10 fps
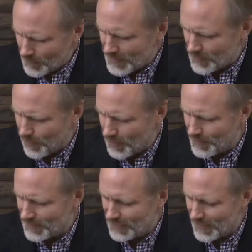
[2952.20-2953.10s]
man the part
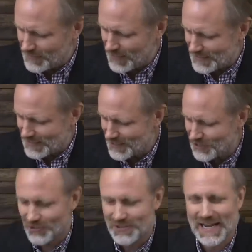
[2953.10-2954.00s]
about the fdic
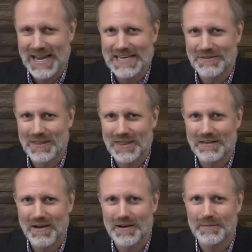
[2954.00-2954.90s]
insurance i hadn't even
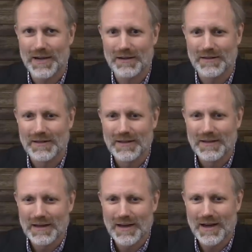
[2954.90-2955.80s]
thought about
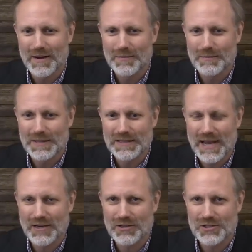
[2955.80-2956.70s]
um, but
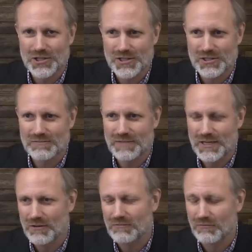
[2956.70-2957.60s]
that could just
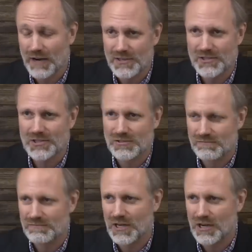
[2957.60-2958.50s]
you know raise
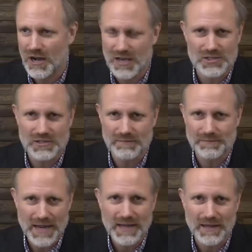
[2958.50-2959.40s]
the cost of
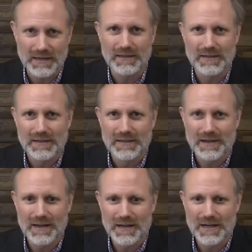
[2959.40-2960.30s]
banking
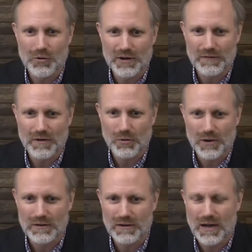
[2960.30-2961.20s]
uh, going
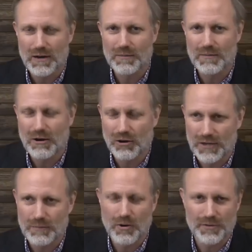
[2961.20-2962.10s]
forward, um,
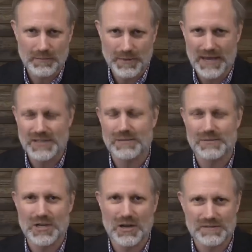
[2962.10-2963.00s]
hurting both the banks
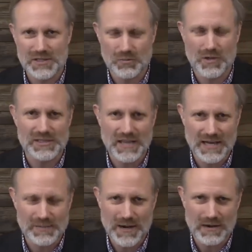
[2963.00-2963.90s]
themselves as well as
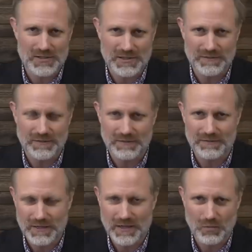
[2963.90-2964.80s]
taxpayers. If
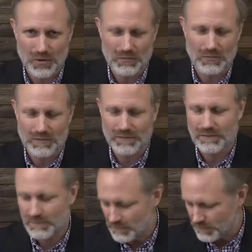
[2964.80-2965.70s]
if you know we're we're
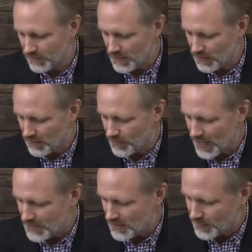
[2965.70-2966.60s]
funding all the
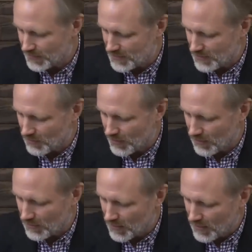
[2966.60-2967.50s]
backstopping that's going
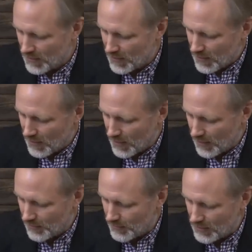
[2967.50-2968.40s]
on,
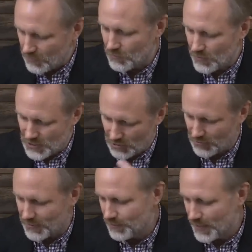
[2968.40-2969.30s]
um, and we'd
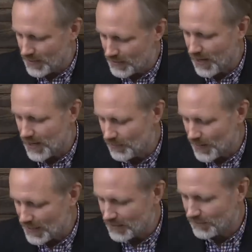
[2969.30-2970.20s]
certainly pay in higher
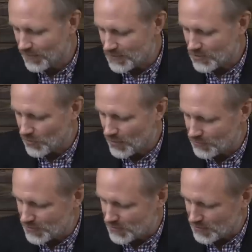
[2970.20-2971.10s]
banking fees as
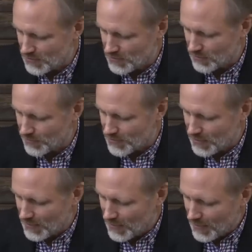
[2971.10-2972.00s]
well, just as consumers.
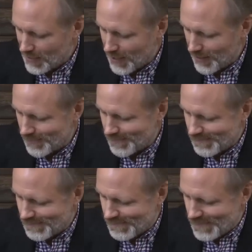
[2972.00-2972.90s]
Um,
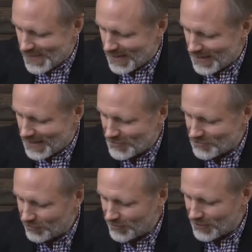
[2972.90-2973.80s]

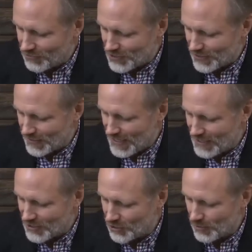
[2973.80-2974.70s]
that's really interesting
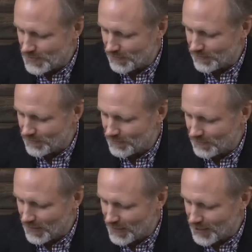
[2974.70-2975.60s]
in terms of
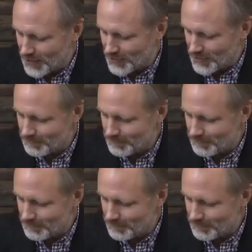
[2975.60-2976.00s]
like,